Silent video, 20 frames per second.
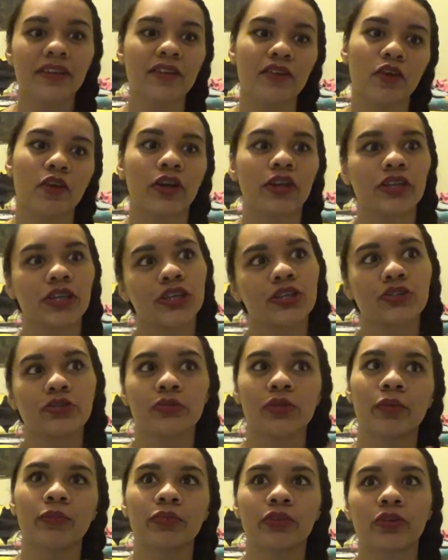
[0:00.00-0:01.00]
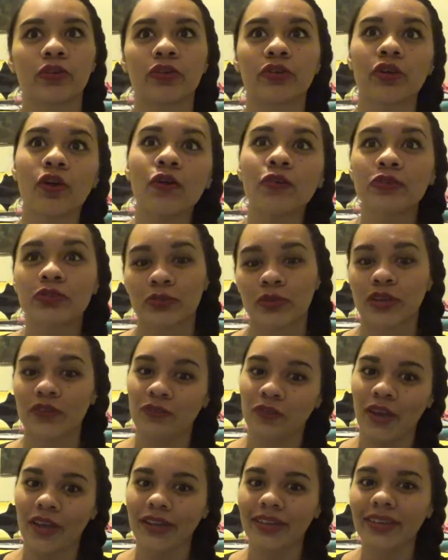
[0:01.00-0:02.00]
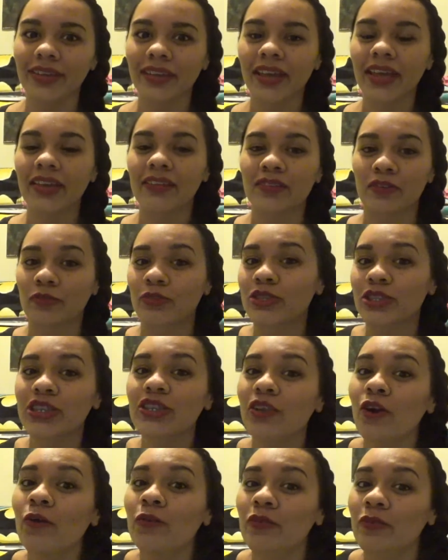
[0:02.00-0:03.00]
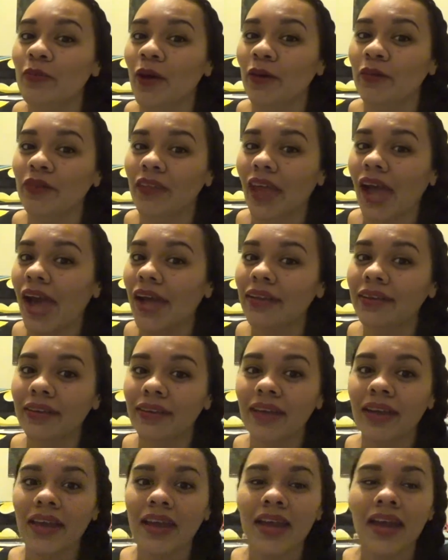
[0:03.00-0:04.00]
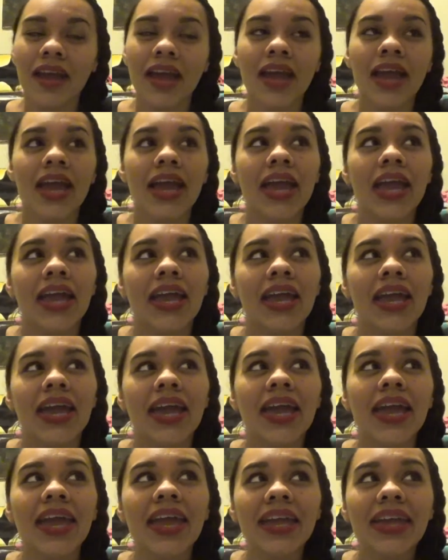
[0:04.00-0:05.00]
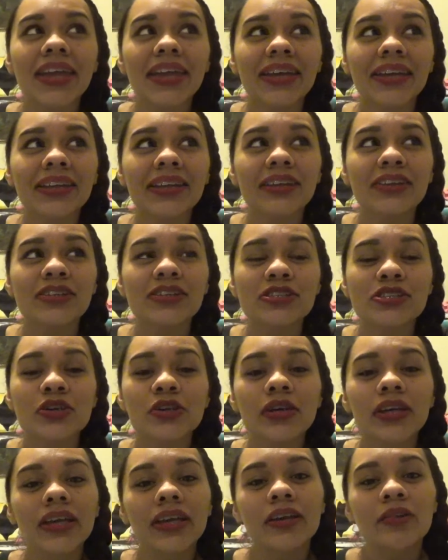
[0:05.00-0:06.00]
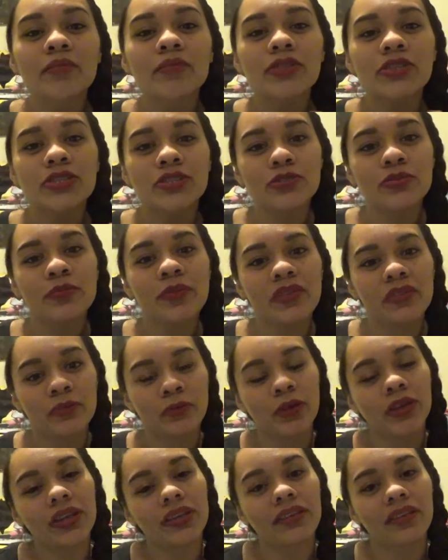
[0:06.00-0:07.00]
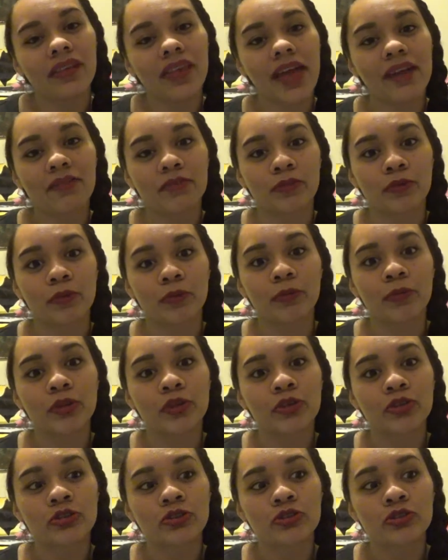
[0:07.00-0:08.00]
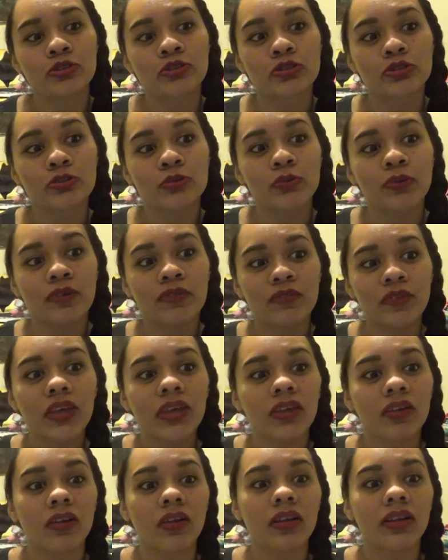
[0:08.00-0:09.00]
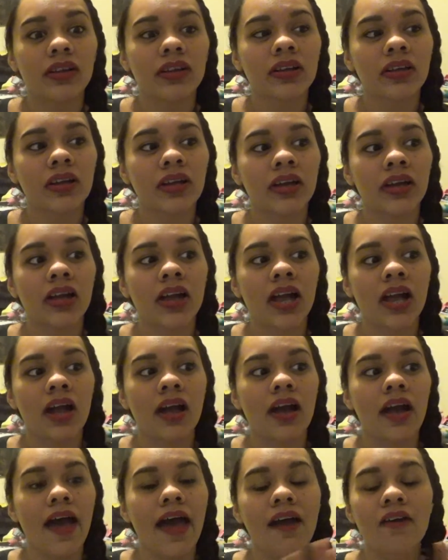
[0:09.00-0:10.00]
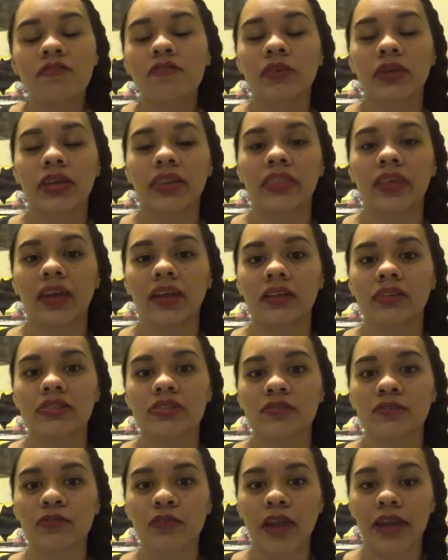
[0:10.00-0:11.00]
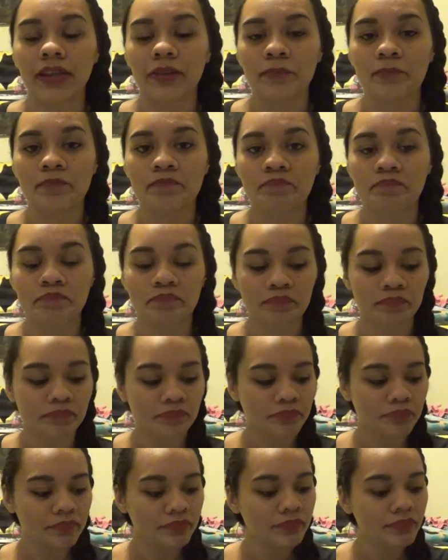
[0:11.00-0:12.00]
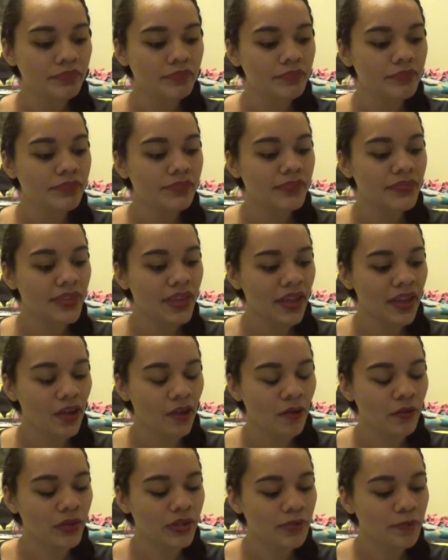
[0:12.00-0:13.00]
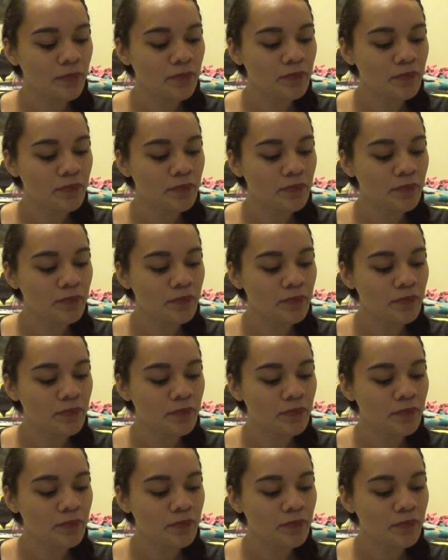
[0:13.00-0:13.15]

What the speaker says: "Sorry to interrupt your adultery, Fred," so she knows about that, and took him to Miss Grundy's classroom to reveal everything to Fred. Now,